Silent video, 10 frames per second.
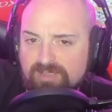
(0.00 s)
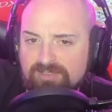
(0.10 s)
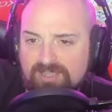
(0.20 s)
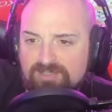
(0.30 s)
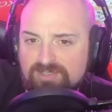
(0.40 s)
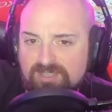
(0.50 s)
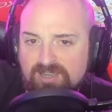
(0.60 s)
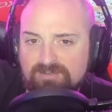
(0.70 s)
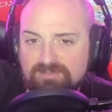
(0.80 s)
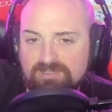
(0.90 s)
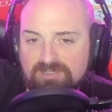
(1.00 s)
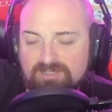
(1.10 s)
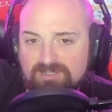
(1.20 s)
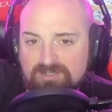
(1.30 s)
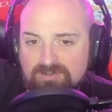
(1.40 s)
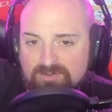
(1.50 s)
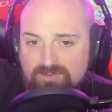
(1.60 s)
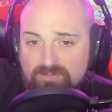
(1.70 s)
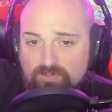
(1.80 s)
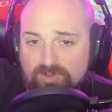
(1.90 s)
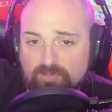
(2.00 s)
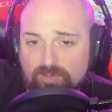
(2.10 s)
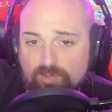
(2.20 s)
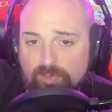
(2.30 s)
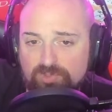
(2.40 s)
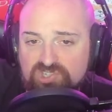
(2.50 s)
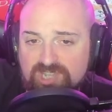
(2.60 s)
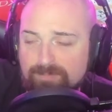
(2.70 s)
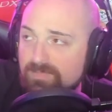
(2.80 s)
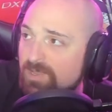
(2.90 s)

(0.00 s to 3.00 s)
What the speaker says: at the end of the year. But we will skip.